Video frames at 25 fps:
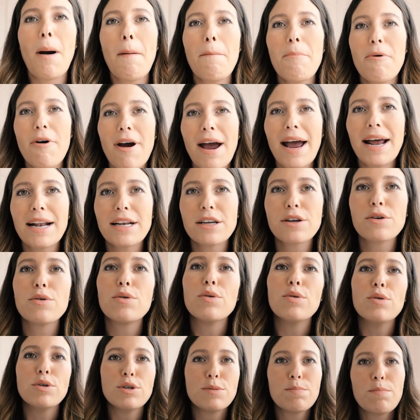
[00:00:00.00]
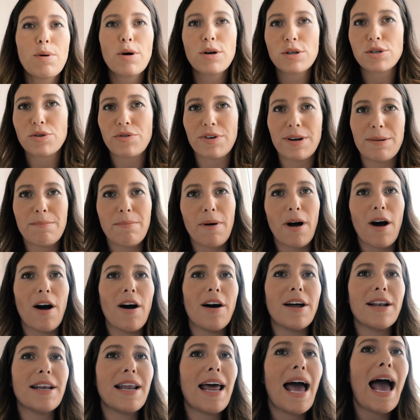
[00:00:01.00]
a brand called Pottery
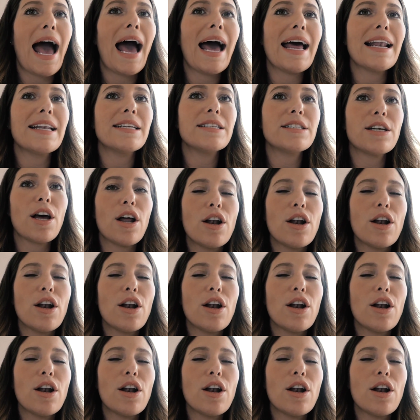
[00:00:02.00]
Barn, and